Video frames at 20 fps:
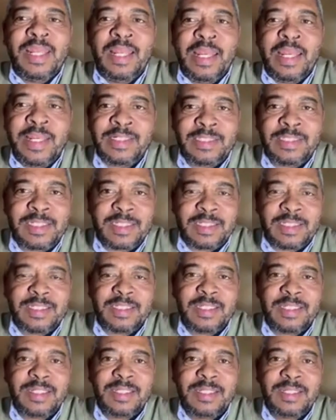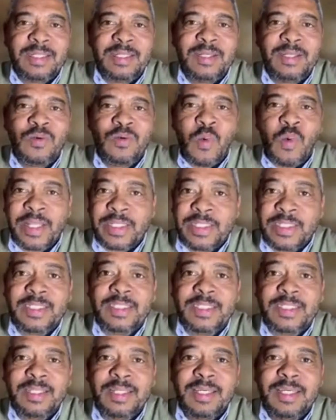electorate
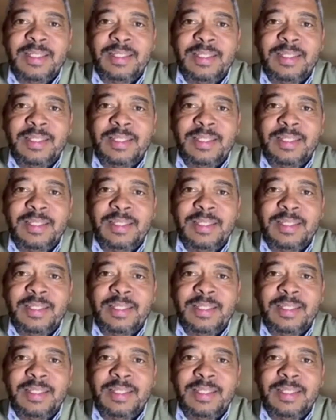wants.